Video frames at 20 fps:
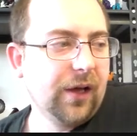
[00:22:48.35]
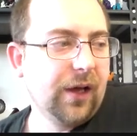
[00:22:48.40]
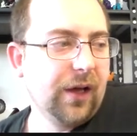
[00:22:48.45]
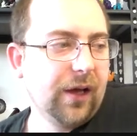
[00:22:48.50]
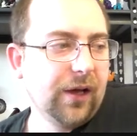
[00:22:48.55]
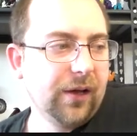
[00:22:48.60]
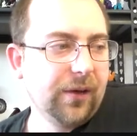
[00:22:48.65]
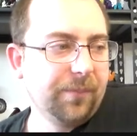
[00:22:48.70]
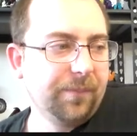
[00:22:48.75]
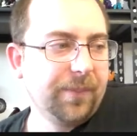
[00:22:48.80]

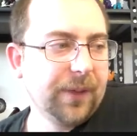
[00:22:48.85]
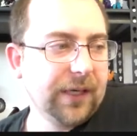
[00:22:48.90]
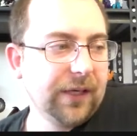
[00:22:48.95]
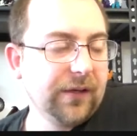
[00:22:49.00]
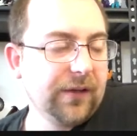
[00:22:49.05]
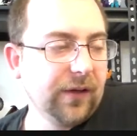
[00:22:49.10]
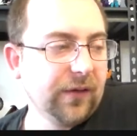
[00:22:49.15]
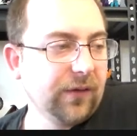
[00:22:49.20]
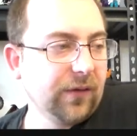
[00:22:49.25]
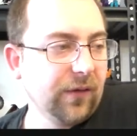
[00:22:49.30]
Um, but
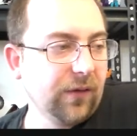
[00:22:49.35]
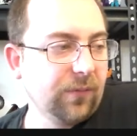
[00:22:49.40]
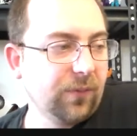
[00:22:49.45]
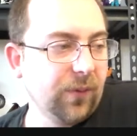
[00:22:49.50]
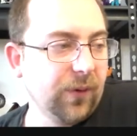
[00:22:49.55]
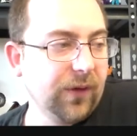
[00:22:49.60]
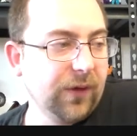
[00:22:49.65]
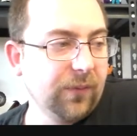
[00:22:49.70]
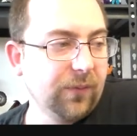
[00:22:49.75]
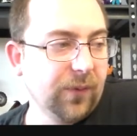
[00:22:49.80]
he does look
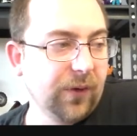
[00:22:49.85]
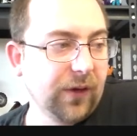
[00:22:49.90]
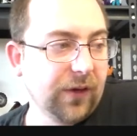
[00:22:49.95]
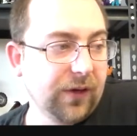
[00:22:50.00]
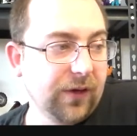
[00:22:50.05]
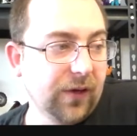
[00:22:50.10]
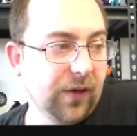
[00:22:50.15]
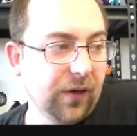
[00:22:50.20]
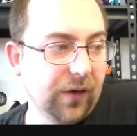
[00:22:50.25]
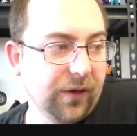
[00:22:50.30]
really,
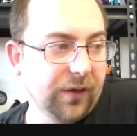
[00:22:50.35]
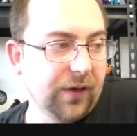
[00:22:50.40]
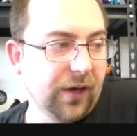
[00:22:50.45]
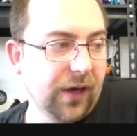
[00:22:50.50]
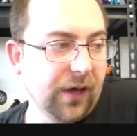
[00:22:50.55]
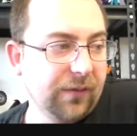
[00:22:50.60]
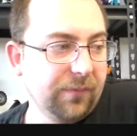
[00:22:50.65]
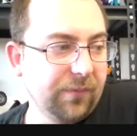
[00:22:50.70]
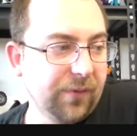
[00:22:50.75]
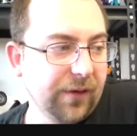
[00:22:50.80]
really good.
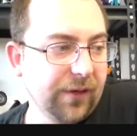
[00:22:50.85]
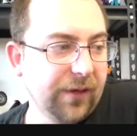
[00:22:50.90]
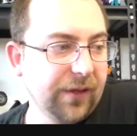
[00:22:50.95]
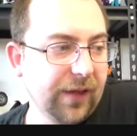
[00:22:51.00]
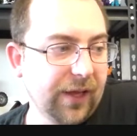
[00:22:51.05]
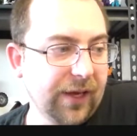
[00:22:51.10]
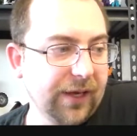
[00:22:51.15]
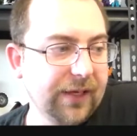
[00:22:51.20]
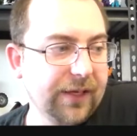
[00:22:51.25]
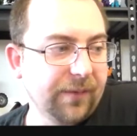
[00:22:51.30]
I really
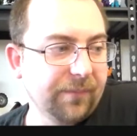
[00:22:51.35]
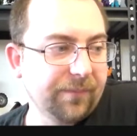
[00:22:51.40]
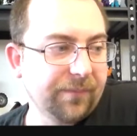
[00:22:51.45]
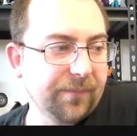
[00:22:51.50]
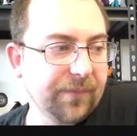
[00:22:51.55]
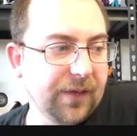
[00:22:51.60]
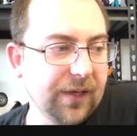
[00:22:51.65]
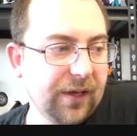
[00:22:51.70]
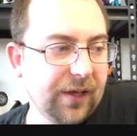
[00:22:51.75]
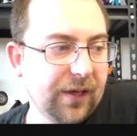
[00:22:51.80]
like him.
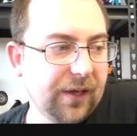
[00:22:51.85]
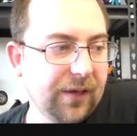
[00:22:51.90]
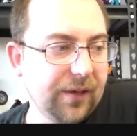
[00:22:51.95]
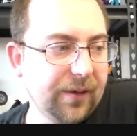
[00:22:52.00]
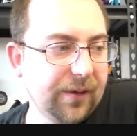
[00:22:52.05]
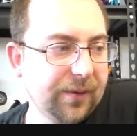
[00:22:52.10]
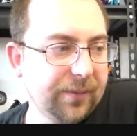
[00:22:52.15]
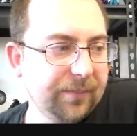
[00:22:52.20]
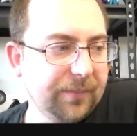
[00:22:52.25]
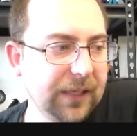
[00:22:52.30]

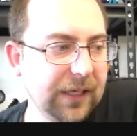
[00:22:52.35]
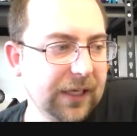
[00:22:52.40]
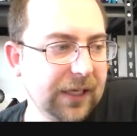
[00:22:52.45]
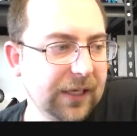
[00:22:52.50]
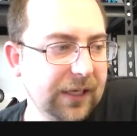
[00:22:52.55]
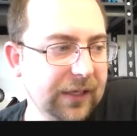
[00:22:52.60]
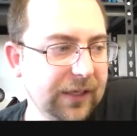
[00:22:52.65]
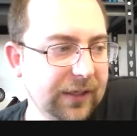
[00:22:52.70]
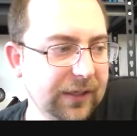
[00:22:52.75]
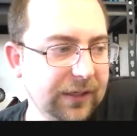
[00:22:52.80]
Um,
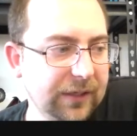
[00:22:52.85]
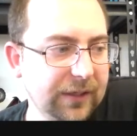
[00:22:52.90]
I